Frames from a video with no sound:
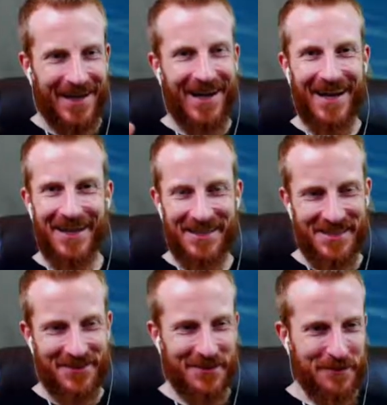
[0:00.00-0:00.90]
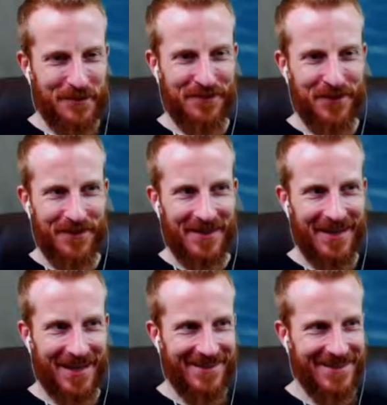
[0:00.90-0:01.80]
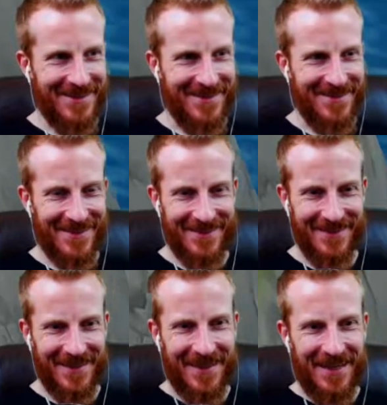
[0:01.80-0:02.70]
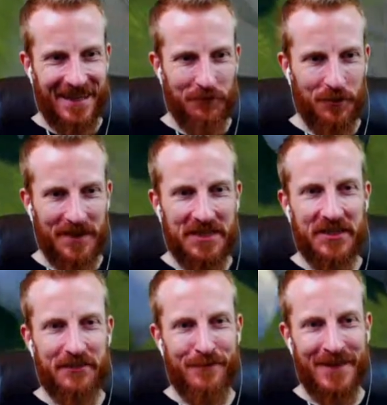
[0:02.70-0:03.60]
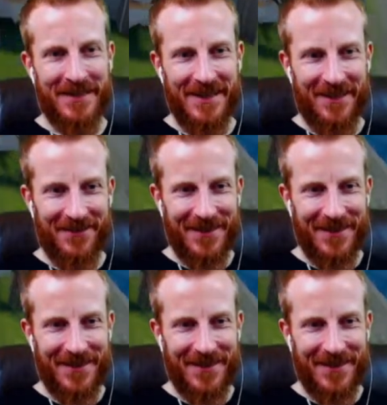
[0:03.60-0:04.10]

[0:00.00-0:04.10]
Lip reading: I hadn't noticed before that he actually does this, and we're making good money now.